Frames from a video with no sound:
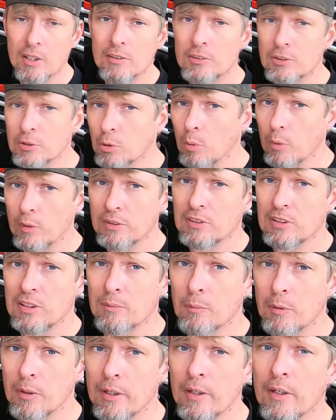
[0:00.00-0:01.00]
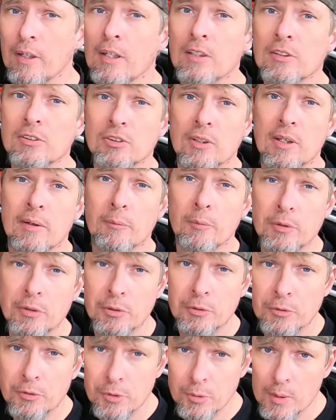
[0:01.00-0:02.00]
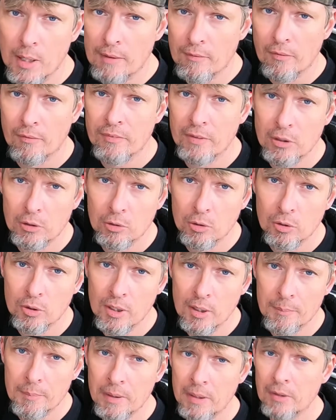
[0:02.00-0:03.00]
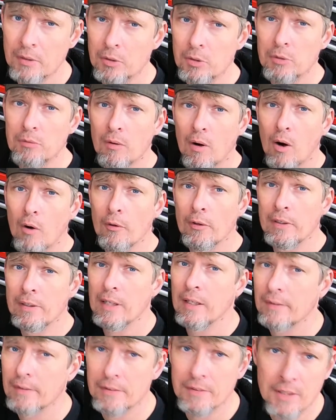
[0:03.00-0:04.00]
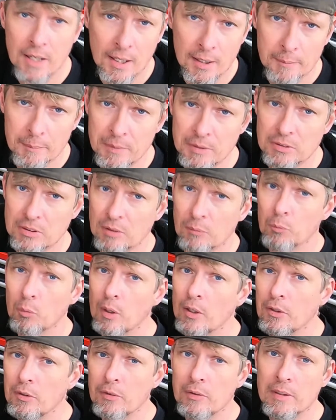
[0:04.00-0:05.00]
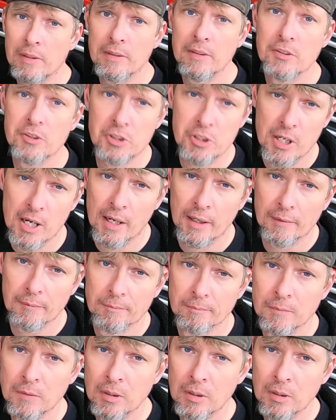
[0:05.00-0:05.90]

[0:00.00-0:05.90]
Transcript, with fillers: store it somewhere so that when you do have a vehicle come in, you've already got the documents on what you need to check.